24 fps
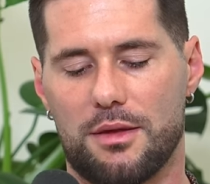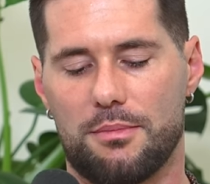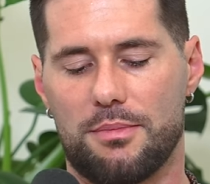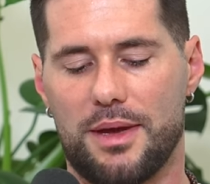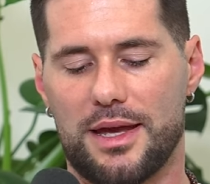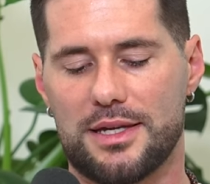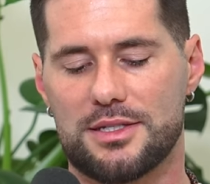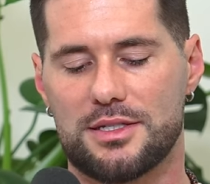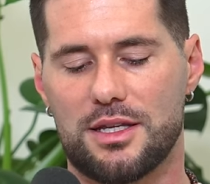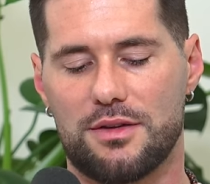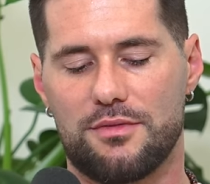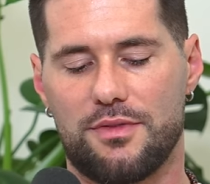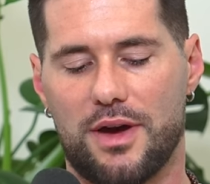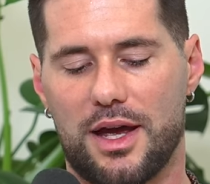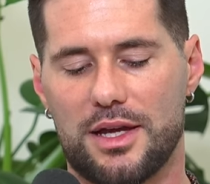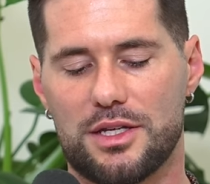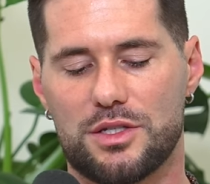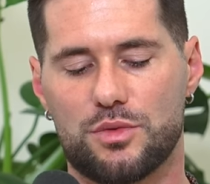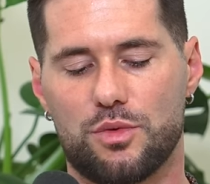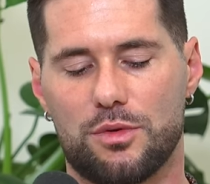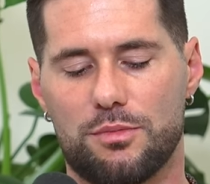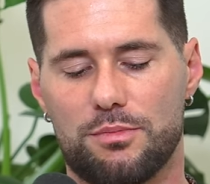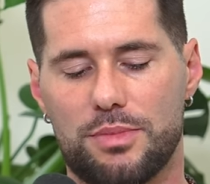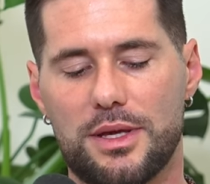the best
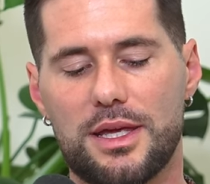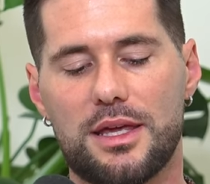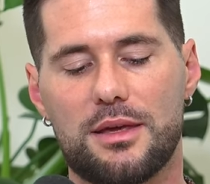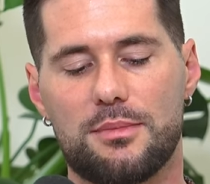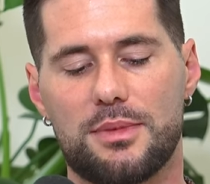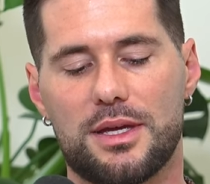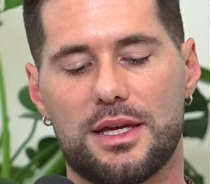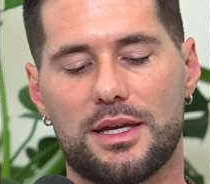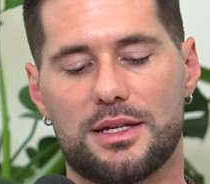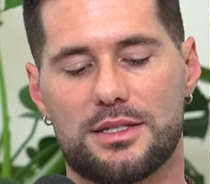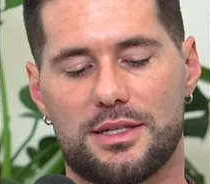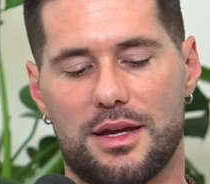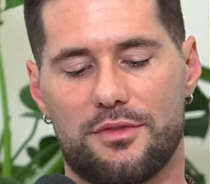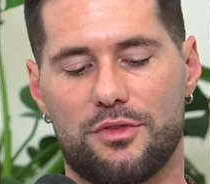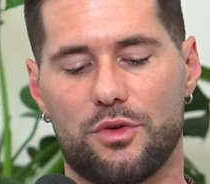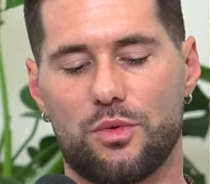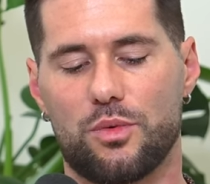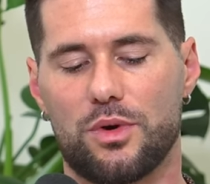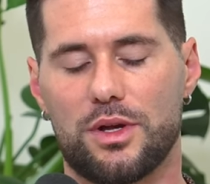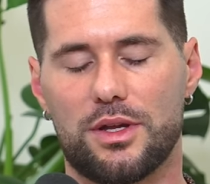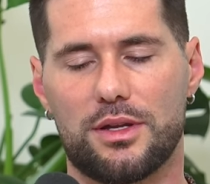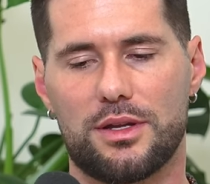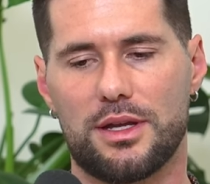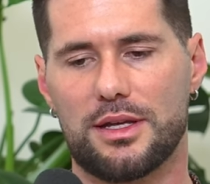advice would be because
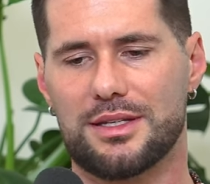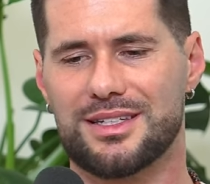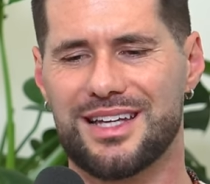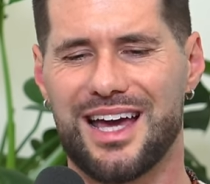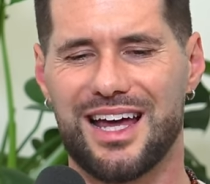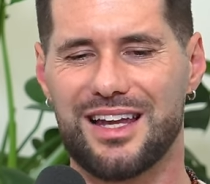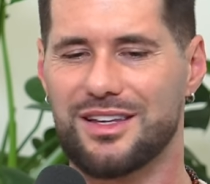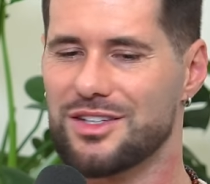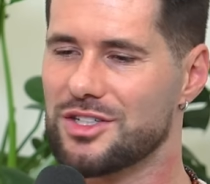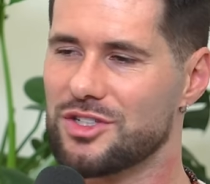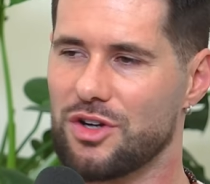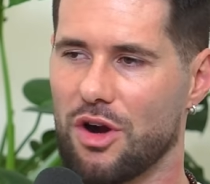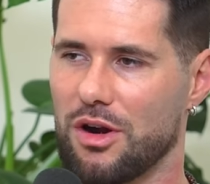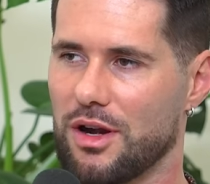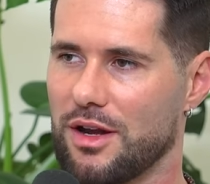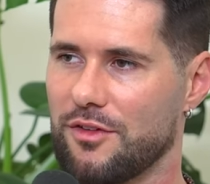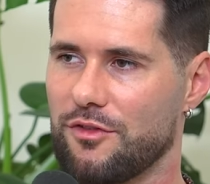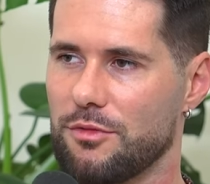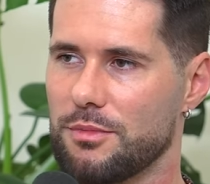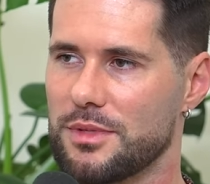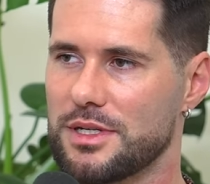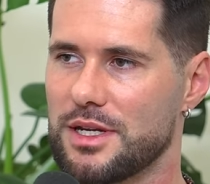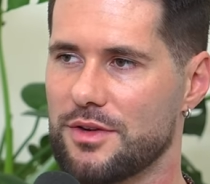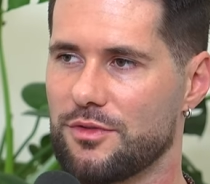everyone is kind of starting
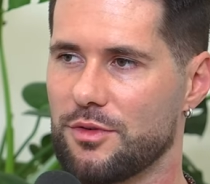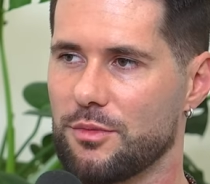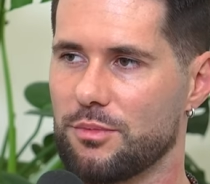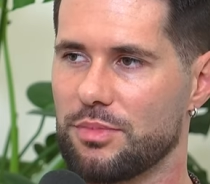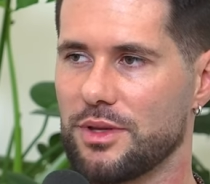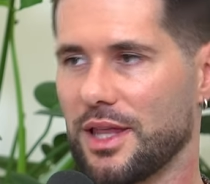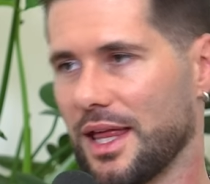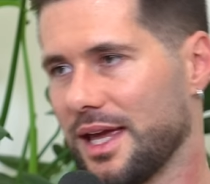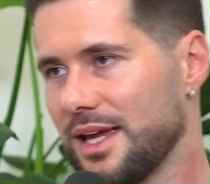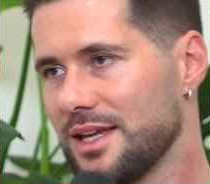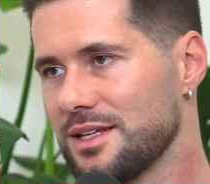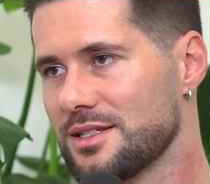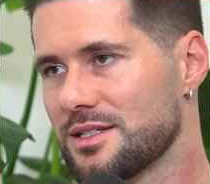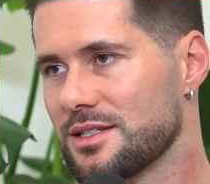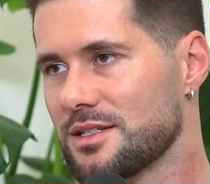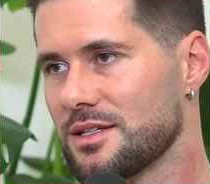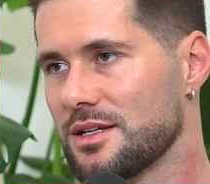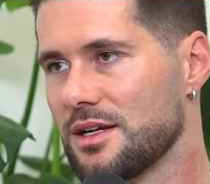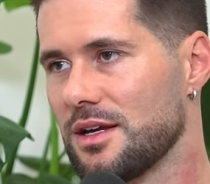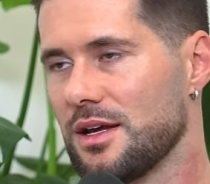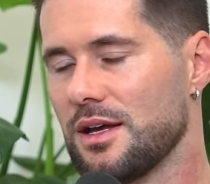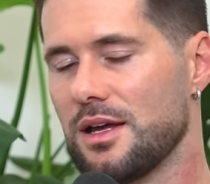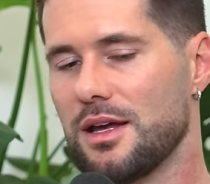from a different place.